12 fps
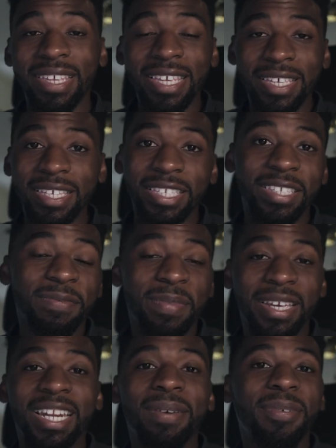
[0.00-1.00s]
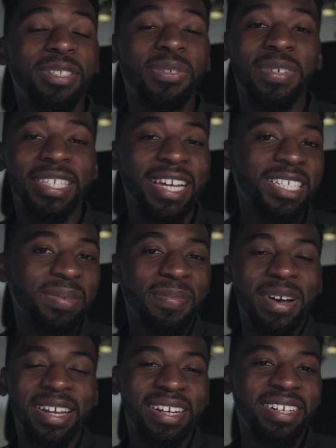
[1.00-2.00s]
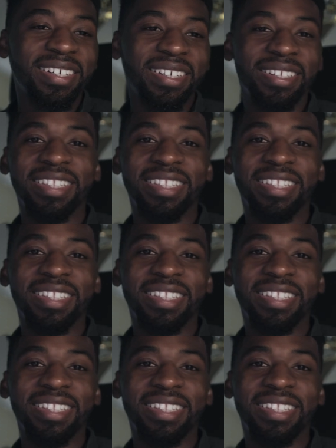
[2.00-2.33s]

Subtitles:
ease of being able to attach a monitor,